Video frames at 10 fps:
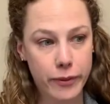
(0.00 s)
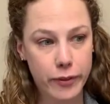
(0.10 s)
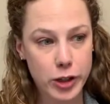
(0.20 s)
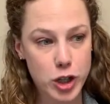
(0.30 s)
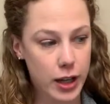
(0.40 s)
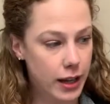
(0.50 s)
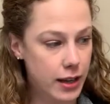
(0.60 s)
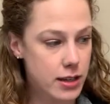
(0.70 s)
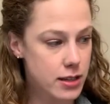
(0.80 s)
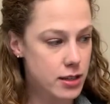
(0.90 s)
which
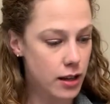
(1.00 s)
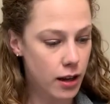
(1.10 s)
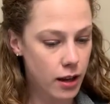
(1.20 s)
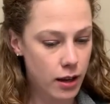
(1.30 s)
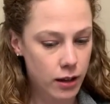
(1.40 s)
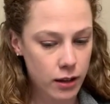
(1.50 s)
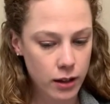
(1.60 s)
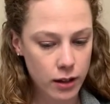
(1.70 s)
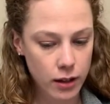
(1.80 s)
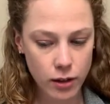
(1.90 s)
is,
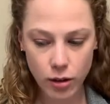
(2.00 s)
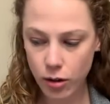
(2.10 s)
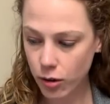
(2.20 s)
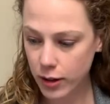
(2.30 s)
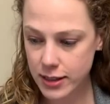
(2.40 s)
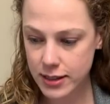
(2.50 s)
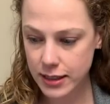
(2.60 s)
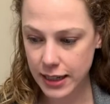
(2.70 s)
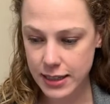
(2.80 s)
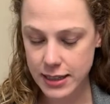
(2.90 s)
what's the
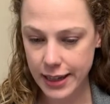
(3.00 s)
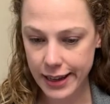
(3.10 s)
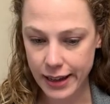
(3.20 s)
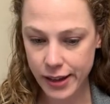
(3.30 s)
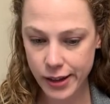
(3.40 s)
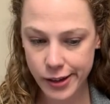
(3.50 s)
date today?